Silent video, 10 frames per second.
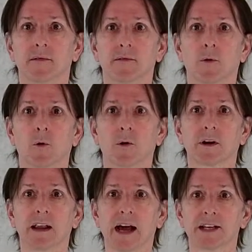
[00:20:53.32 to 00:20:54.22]
For
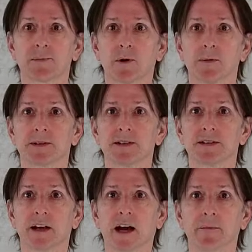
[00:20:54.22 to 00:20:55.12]
class
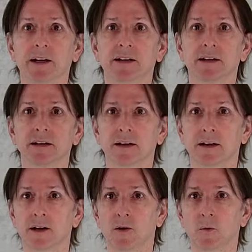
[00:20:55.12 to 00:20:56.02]
purposes, I'm here.
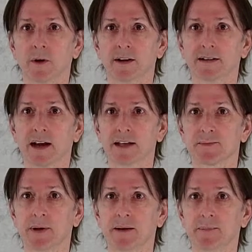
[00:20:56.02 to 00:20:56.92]
One of Taika's
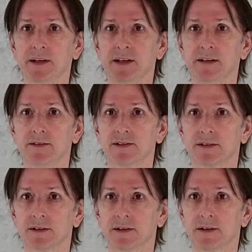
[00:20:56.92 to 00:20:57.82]
pet peeves,
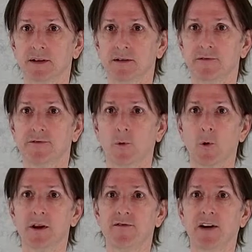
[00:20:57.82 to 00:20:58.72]

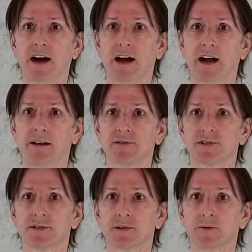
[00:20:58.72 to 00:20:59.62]

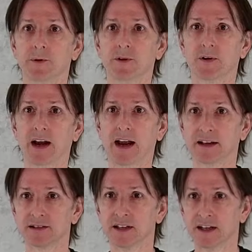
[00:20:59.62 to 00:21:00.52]
45s with your
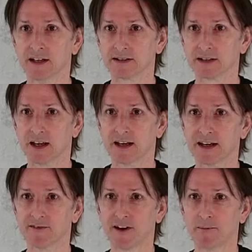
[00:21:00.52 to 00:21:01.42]
hands. It's like
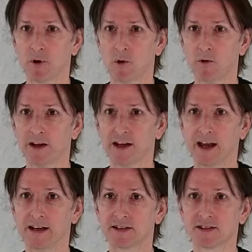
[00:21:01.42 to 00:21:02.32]
if I'm holding
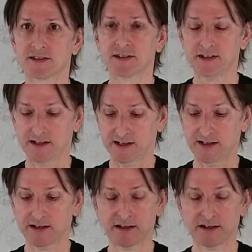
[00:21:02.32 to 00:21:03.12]
a stick,